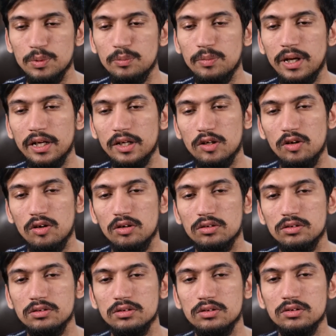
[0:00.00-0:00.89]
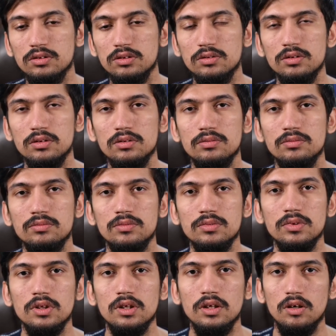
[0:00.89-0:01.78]
buy calls
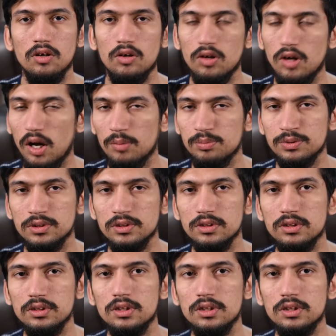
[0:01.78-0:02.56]
or options.